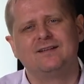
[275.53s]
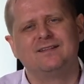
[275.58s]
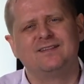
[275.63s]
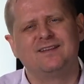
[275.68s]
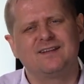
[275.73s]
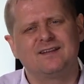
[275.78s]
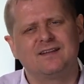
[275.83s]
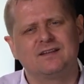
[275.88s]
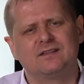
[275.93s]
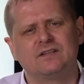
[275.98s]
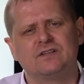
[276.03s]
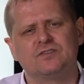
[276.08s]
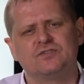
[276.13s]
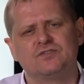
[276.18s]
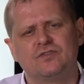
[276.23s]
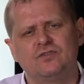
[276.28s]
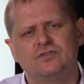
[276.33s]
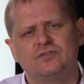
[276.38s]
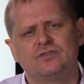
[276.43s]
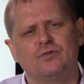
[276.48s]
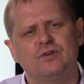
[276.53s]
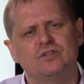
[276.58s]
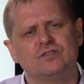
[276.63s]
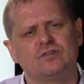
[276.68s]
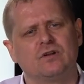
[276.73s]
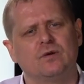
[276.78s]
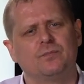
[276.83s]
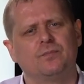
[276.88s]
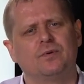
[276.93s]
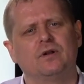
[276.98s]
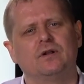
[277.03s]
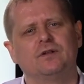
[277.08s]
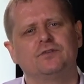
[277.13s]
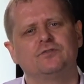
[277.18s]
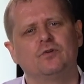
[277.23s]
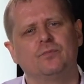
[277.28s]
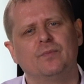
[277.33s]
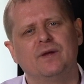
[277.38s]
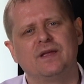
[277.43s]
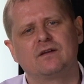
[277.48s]
then it is not reasonable
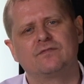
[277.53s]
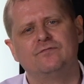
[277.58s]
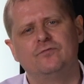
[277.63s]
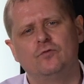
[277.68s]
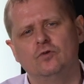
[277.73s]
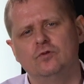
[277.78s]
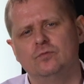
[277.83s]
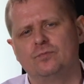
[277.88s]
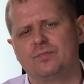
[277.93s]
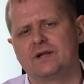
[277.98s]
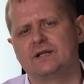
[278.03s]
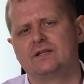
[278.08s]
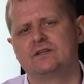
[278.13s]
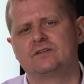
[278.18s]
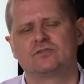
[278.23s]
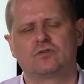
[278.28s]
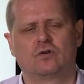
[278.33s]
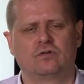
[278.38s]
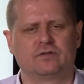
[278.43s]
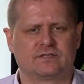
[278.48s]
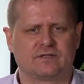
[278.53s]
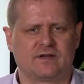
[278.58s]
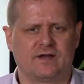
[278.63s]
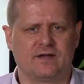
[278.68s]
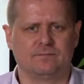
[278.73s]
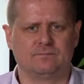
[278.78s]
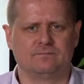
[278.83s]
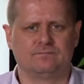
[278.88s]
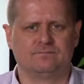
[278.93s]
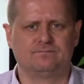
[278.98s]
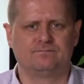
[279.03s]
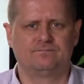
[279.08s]
to make full prints all the time.